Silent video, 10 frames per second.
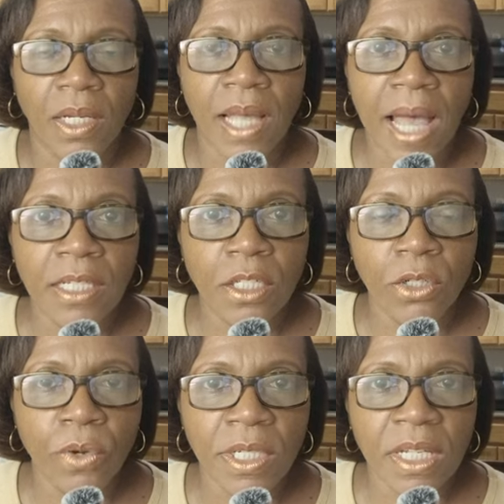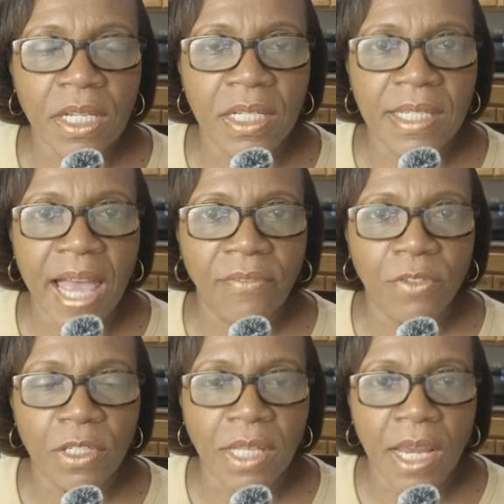God's anointing is not
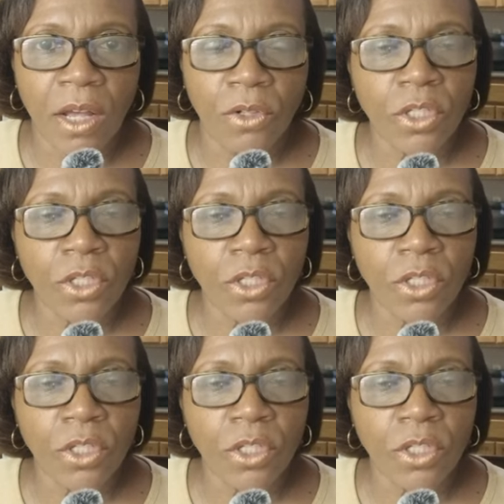for sale.